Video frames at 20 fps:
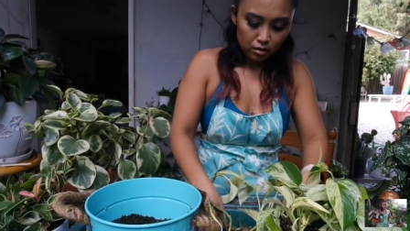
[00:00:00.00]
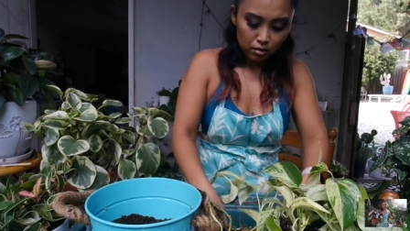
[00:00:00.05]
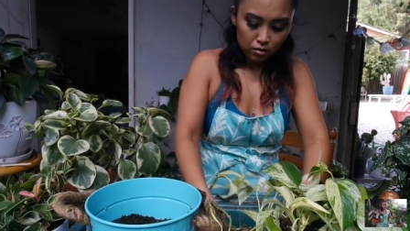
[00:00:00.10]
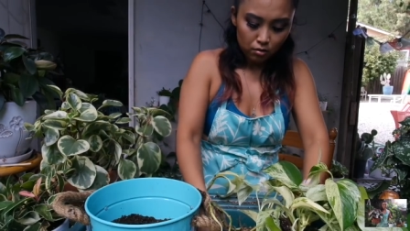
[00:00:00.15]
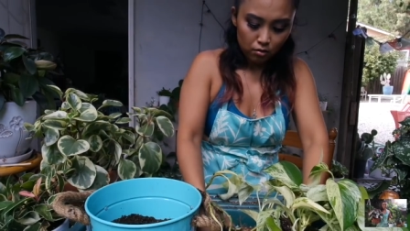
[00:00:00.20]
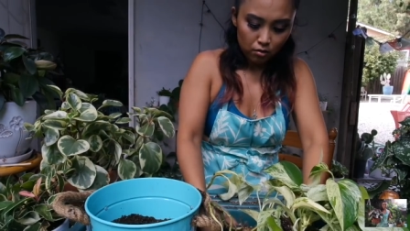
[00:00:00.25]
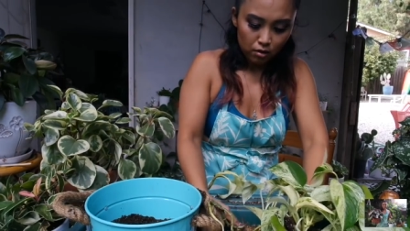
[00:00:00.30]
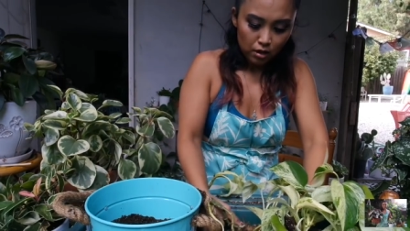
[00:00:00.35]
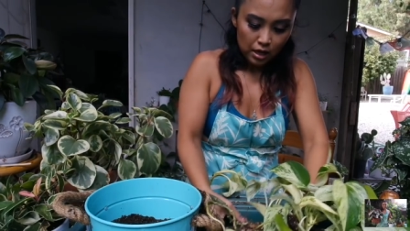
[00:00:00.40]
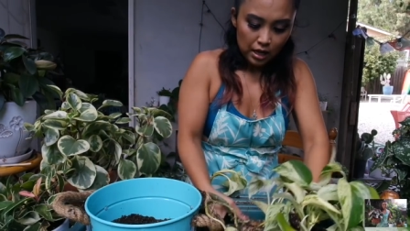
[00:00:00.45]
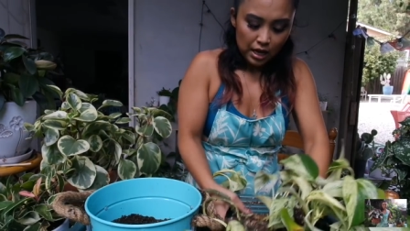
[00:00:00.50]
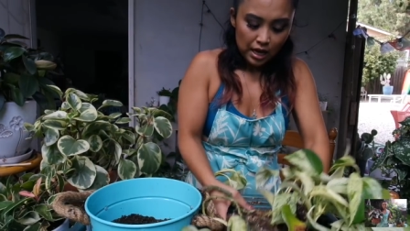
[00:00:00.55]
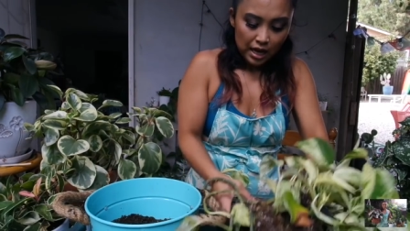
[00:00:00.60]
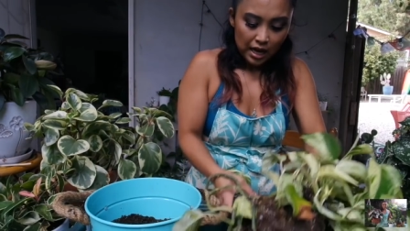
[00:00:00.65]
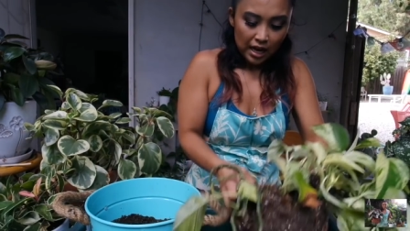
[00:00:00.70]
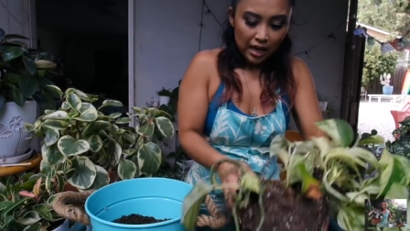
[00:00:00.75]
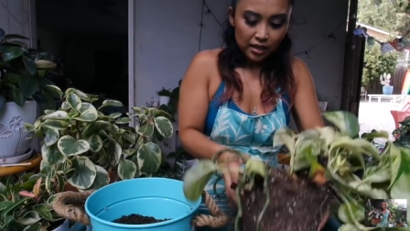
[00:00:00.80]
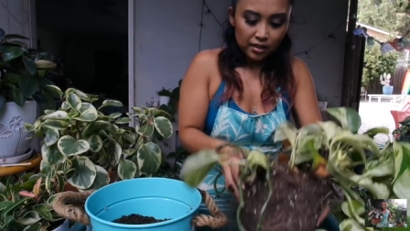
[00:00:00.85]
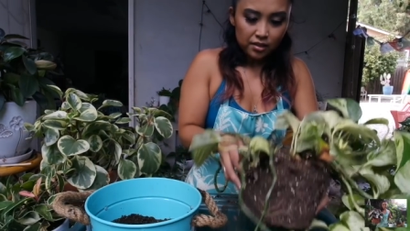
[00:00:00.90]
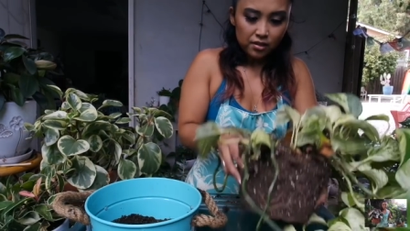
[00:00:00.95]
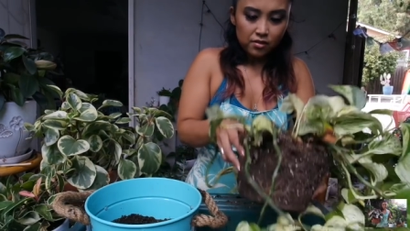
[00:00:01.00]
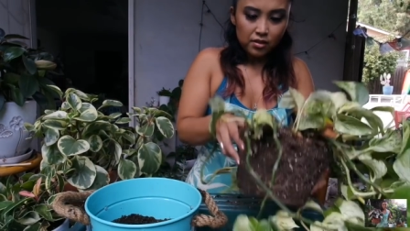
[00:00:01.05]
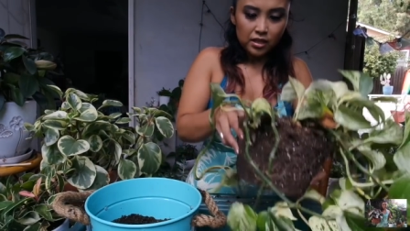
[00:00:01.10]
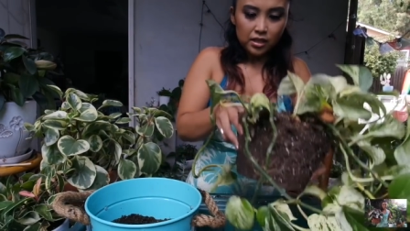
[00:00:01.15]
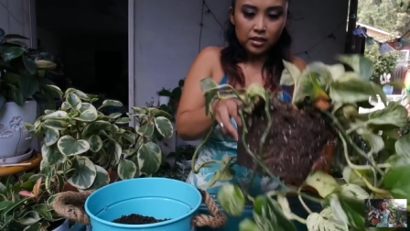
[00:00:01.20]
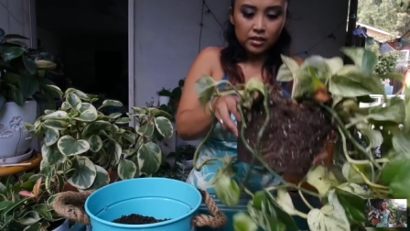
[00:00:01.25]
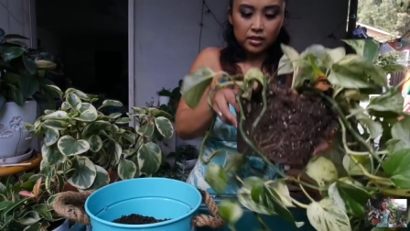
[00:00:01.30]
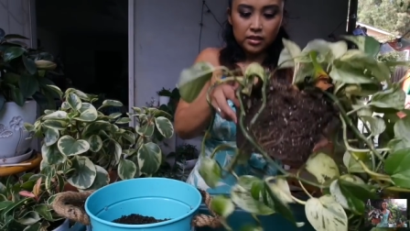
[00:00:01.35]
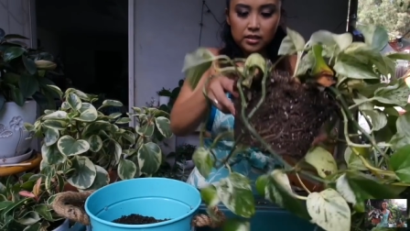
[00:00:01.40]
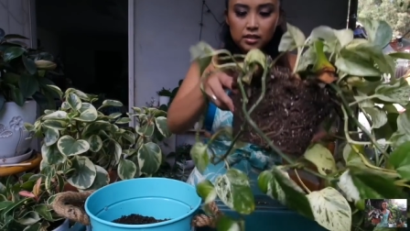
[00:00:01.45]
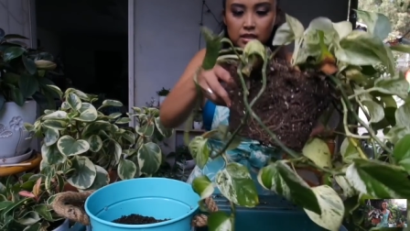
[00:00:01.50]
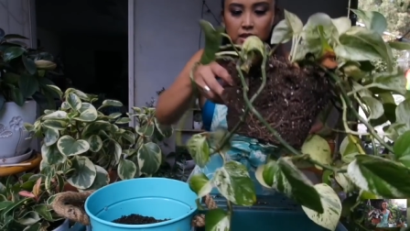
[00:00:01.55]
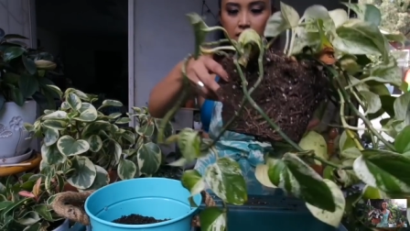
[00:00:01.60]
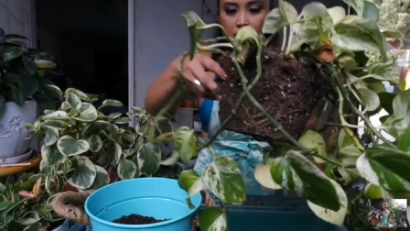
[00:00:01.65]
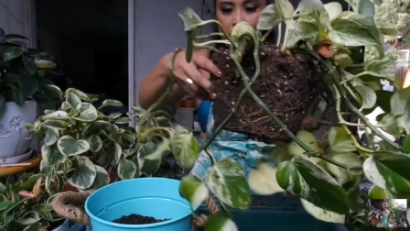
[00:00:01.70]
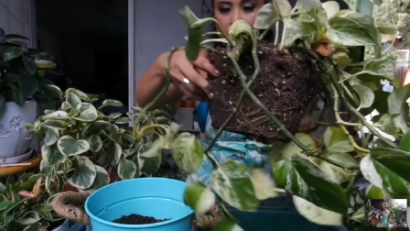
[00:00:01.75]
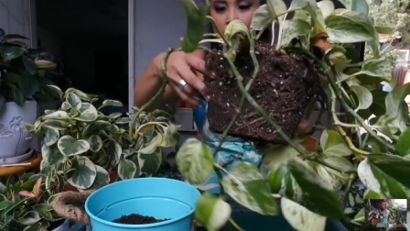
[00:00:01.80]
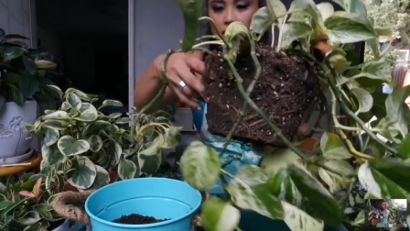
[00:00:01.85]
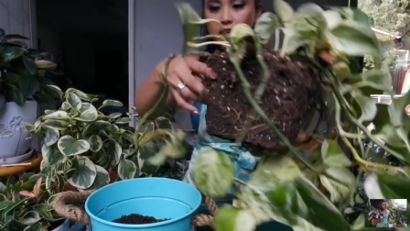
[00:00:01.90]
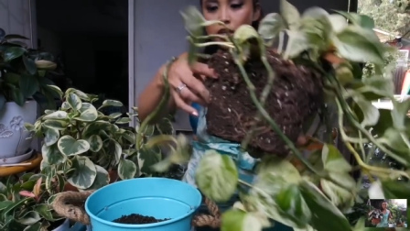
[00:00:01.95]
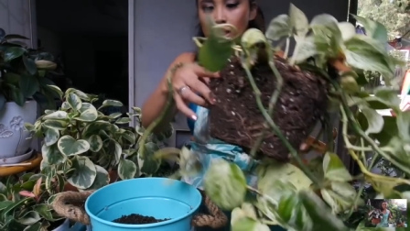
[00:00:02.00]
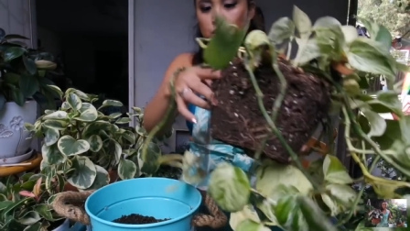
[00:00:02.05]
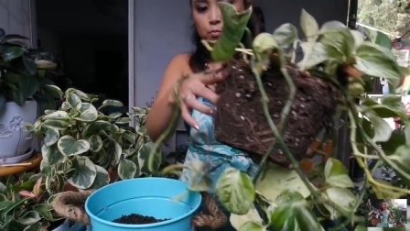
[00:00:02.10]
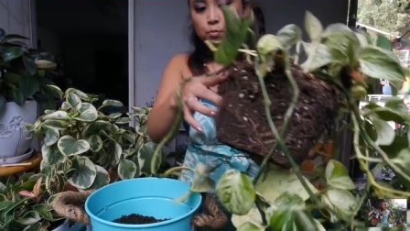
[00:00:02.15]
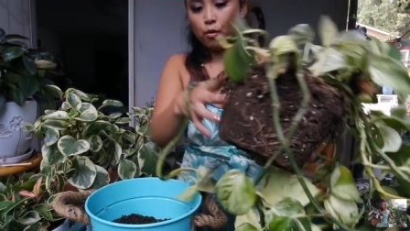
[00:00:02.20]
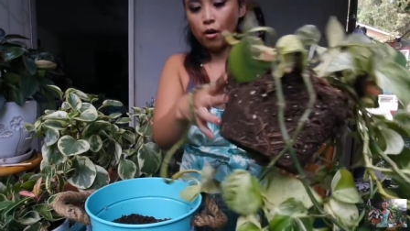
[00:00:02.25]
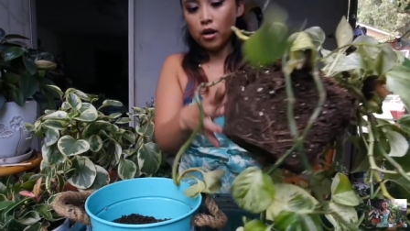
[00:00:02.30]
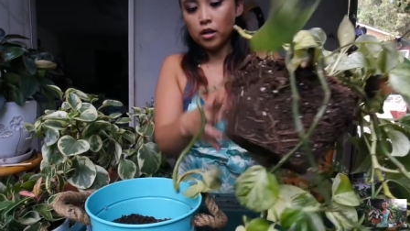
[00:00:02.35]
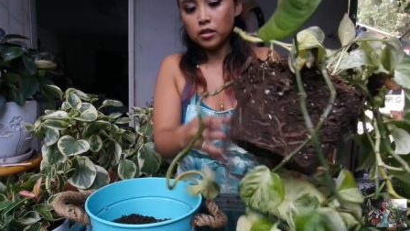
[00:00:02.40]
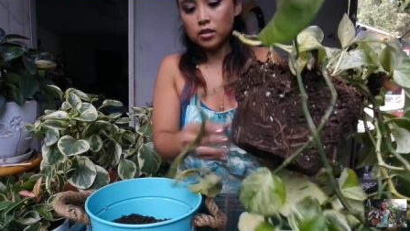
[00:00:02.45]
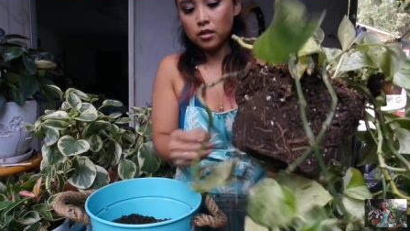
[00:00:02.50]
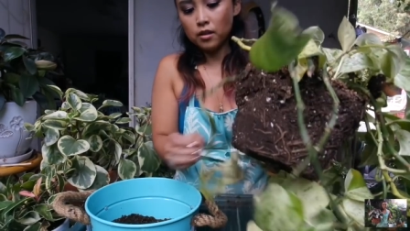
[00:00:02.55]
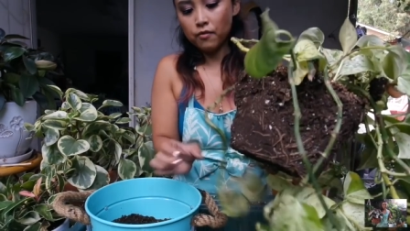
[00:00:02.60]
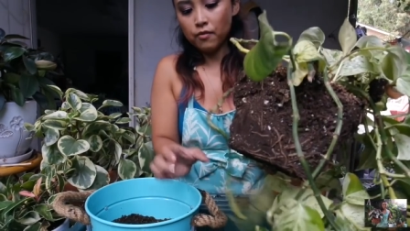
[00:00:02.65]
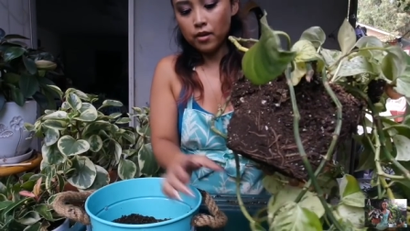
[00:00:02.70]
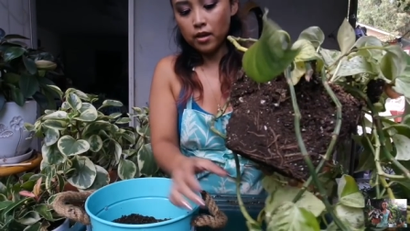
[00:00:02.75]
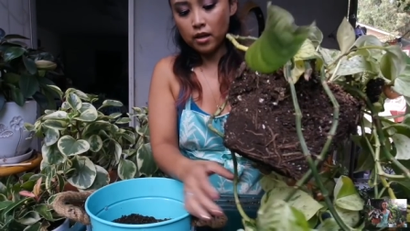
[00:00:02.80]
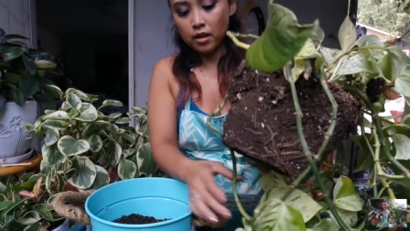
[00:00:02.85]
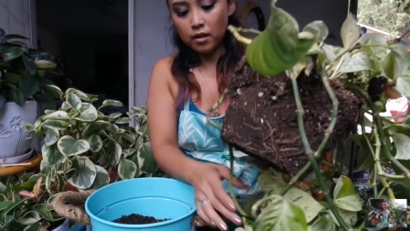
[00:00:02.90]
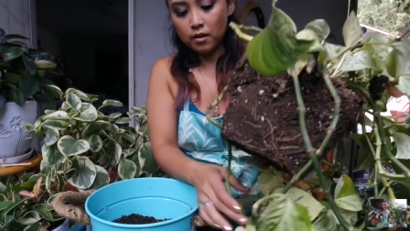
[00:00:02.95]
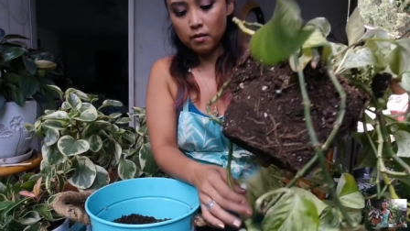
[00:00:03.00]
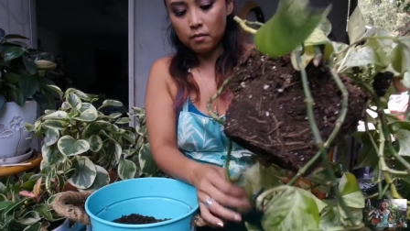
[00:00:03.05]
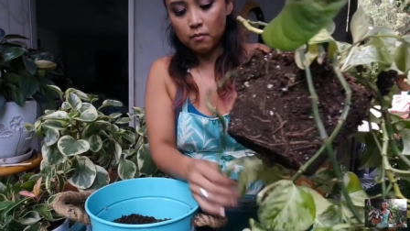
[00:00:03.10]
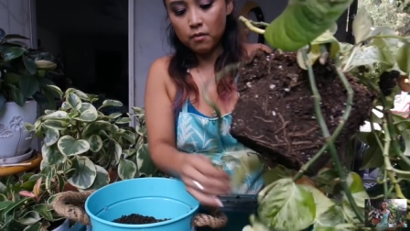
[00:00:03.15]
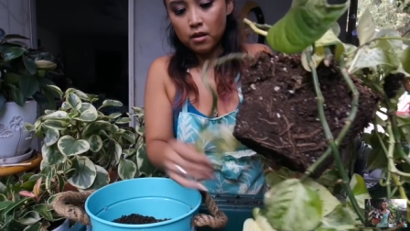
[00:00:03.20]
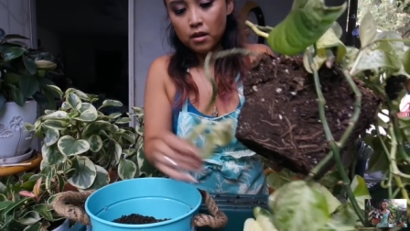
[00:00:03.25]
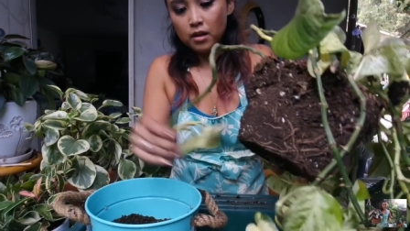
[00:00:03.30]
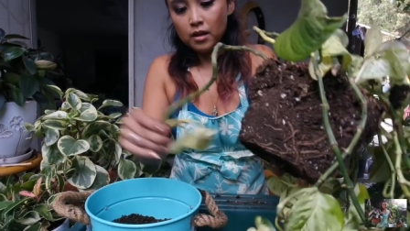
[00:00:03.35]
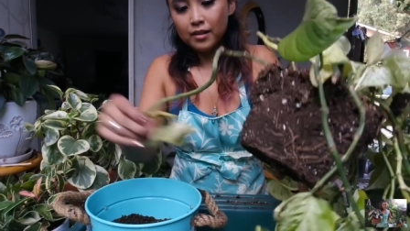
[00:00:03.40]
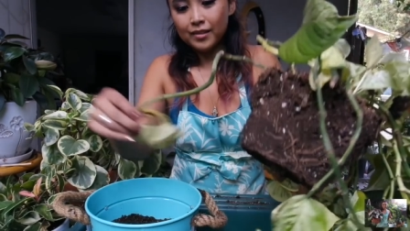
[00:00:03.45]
So as you can see, there's parts of him